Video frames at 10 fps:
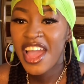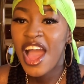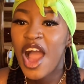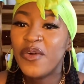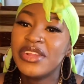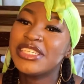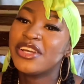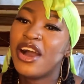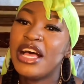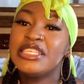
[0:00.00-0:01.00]
I want to
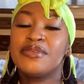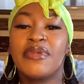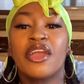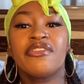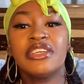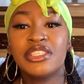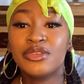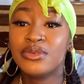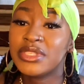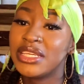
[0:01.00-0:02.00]
charge my
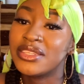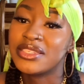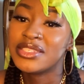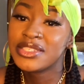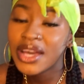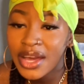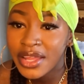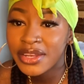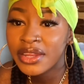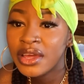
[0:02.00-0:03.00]
crystals in the
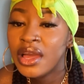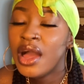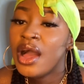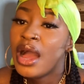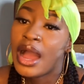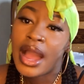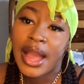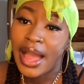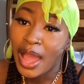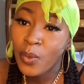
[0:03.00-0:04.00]
sun.
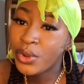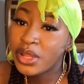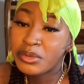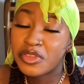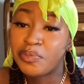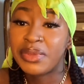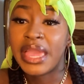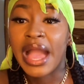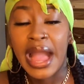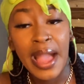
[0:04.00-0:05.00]
I want to just be
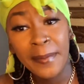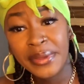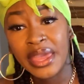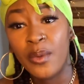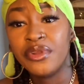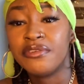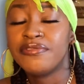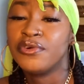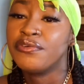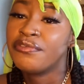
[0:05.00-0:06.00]
happy. I want to
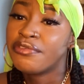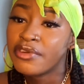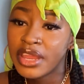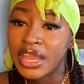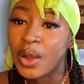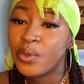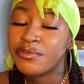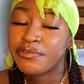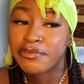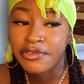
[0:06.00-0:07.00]
feel free. I want
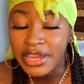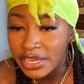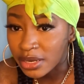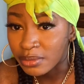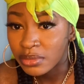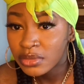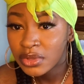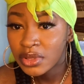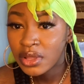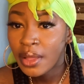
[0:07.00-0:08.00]
freedom.
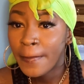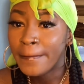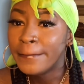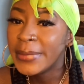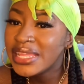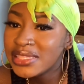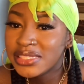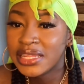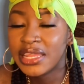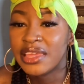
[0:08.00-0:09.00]

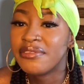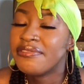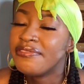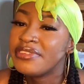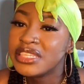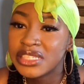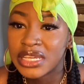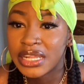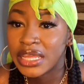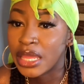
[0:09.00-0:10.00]
Mentally,
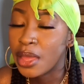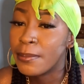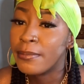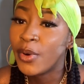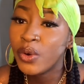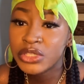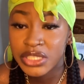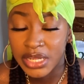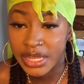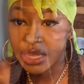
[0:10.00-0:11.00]
physically, emotionally.